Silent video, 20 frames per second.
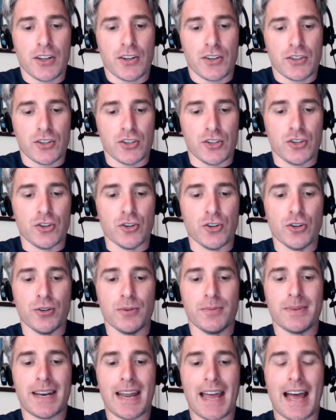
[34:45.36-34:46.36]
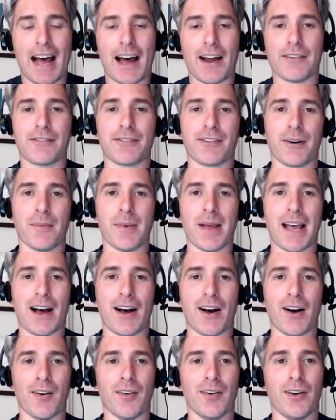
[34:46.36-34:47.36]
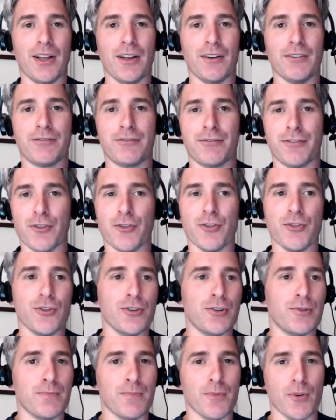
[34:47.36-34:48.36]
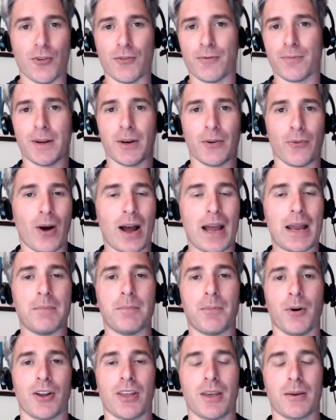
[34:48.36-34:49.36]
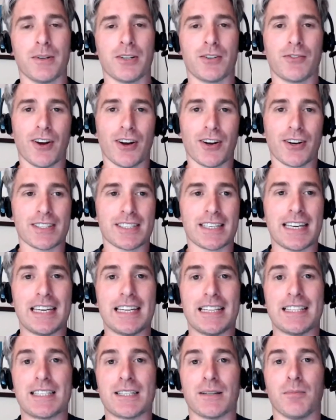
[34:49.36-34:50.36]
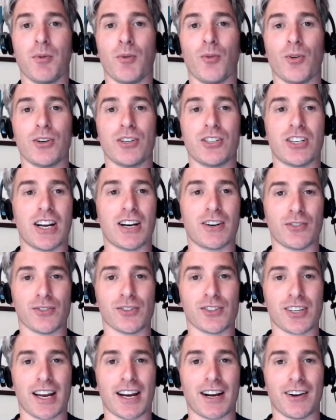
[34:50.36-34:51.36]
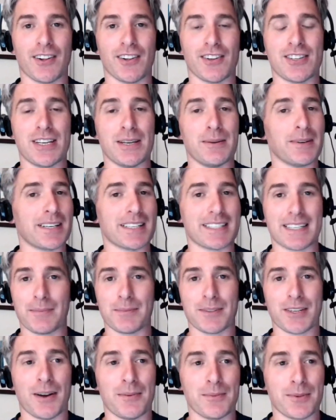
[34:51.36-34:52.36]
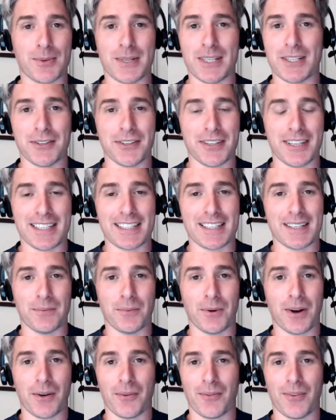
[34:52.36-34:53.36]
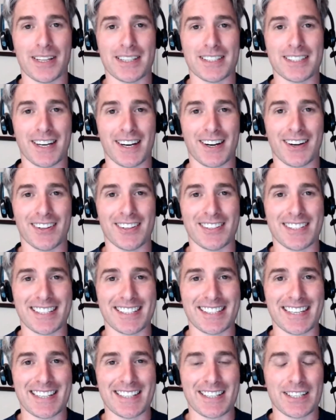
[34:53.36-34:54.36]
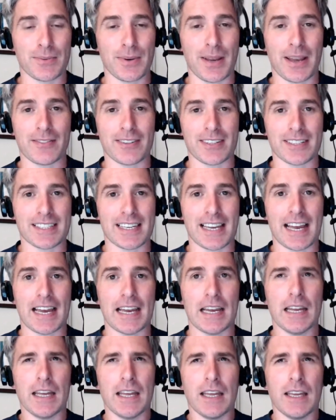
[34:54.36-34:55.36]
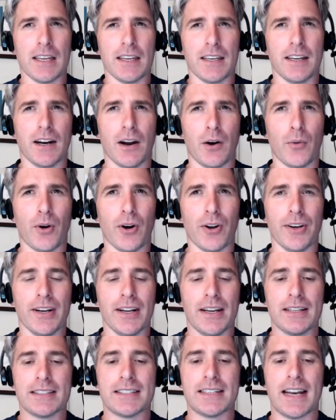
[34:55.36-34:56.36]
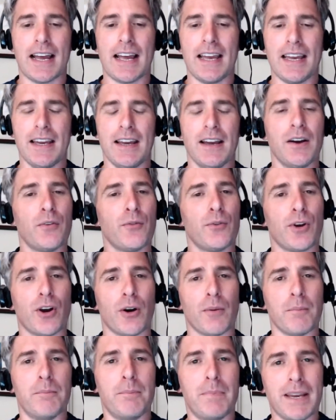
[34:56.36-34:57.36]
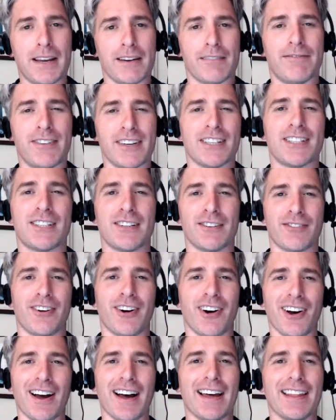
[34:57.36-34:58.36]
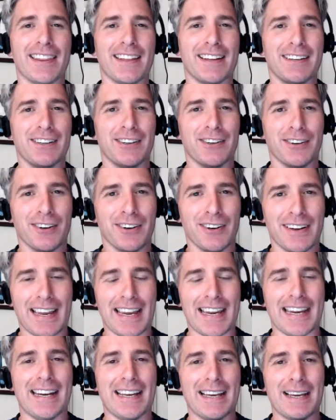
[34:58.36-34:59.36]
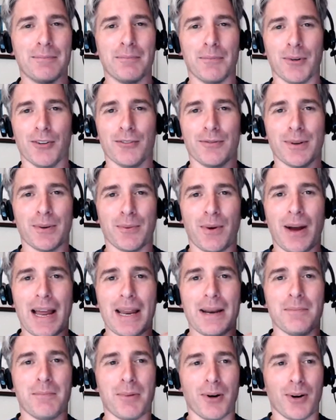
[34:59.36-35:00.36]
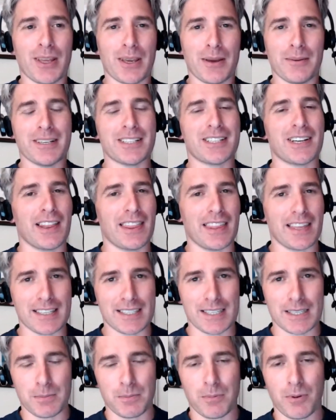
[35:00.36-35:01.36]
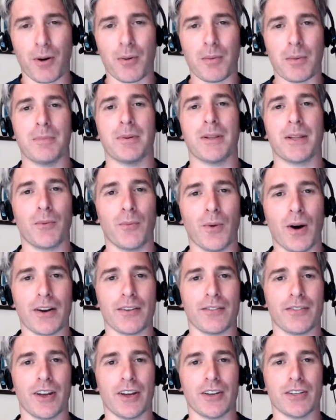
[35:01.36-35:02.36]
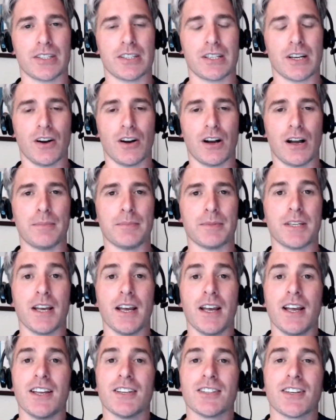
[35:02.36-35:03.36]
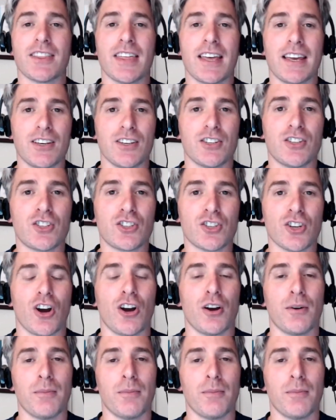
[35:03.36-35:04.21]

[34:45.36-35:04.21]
zoomed out from our food, movement, weight, body image focus into more general psychology because sometimes we do this in one on one psychology sessions. We have to say, you know what, today we've got bigger fish to fry than your eating, movement, weight, body image. I think this is probably one of those times. So thank you so